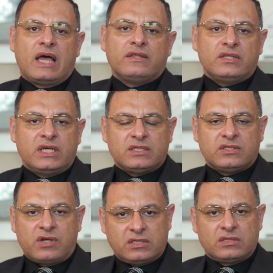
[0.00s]
and his
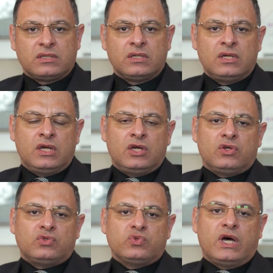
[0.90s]
trust
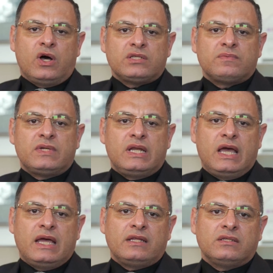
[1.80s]
to the hospital
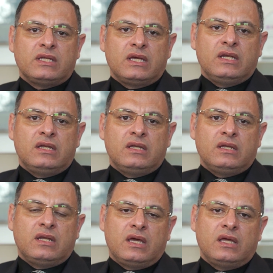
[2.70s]
and
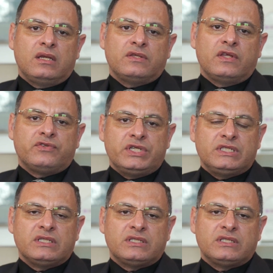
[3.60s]
in the treating